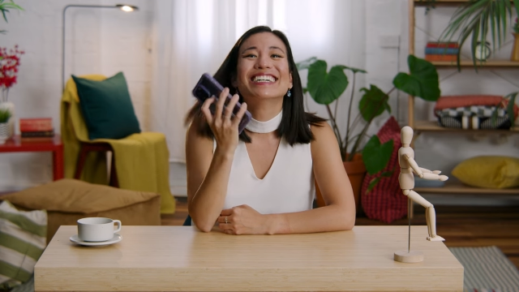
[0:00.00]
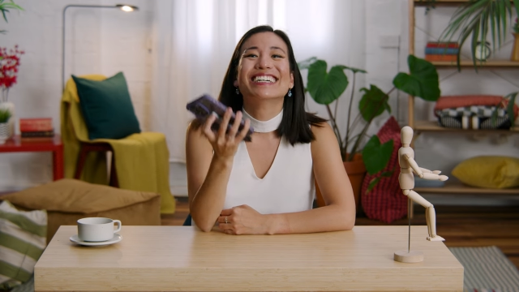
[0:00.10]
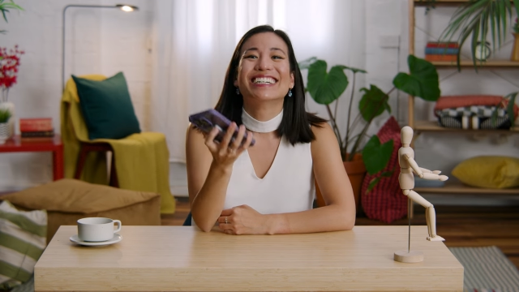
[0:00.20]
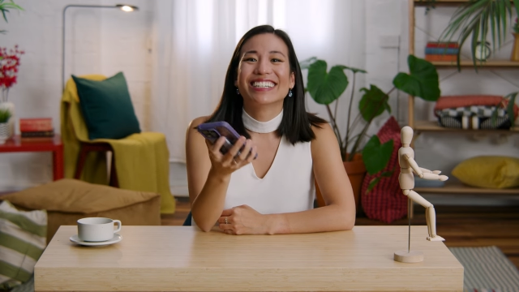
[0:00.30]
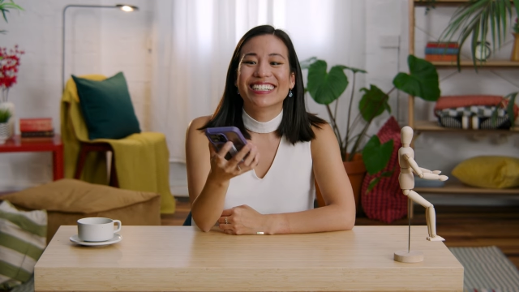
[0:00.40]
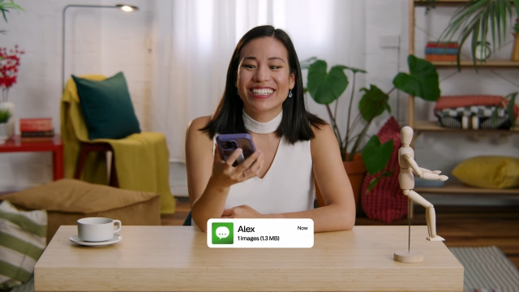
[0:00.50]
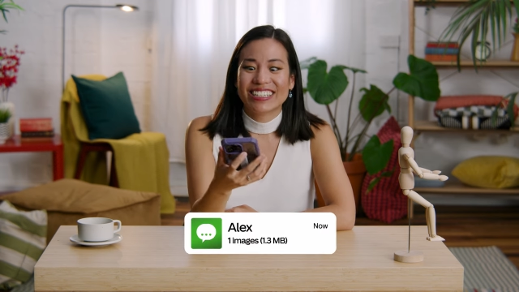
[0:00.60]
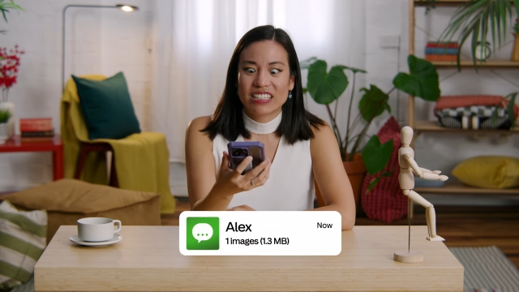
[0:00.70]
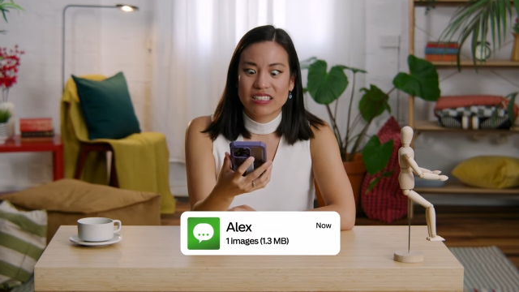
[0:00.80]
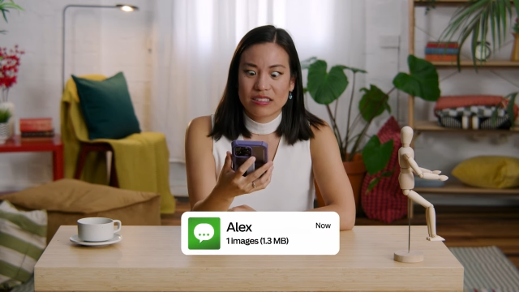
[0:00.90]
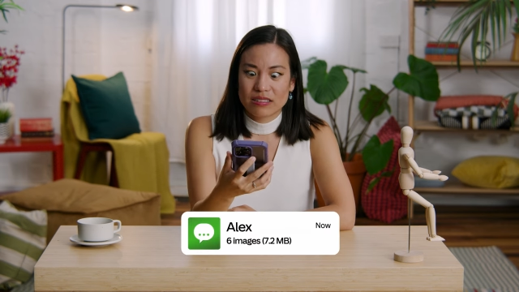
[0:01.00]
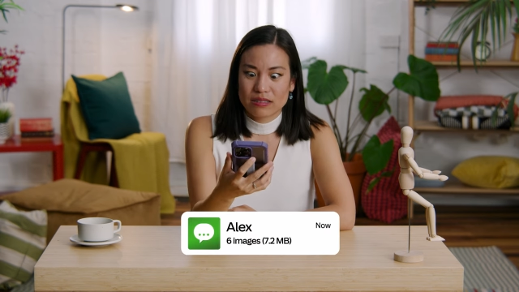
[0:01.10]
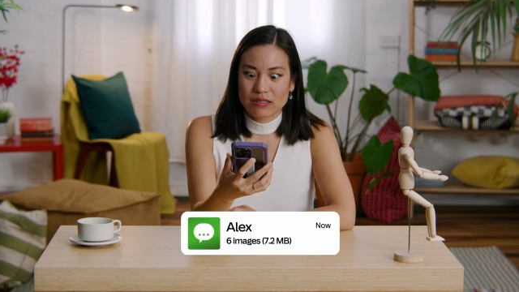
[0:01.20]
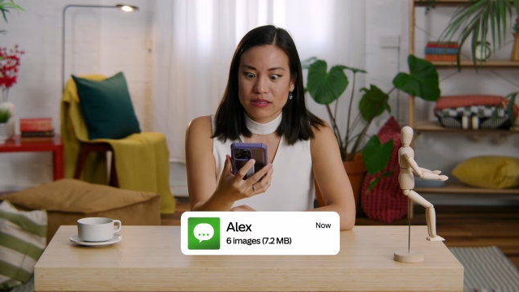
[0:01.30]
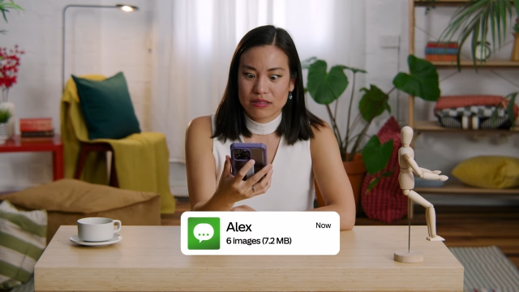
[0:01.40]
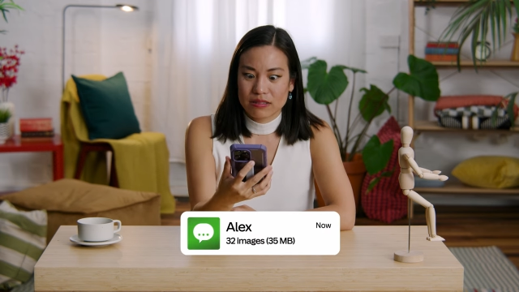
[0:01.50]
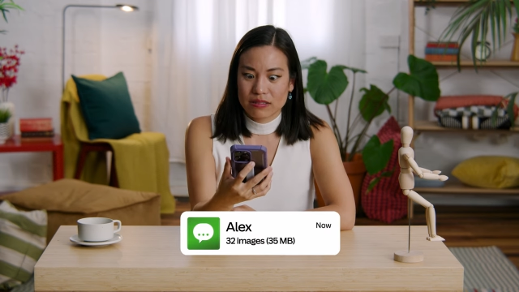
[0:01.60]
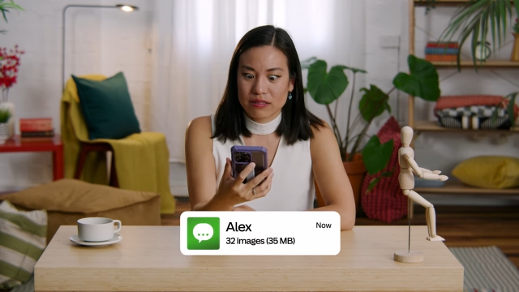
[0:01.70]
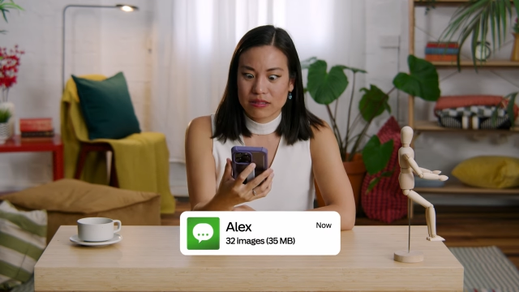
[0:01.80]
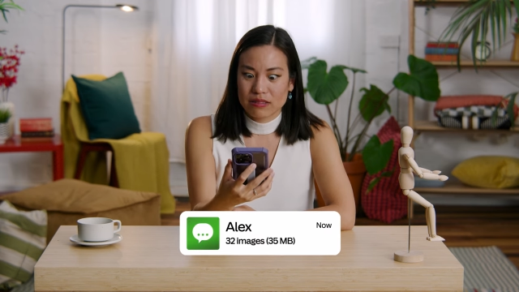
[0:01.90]

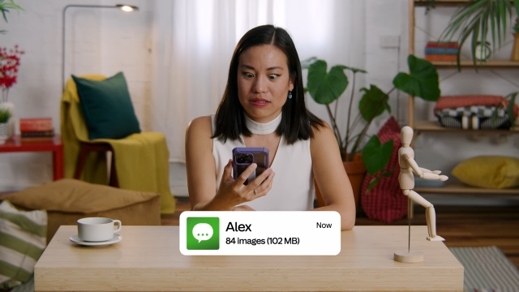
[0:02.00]
(silence)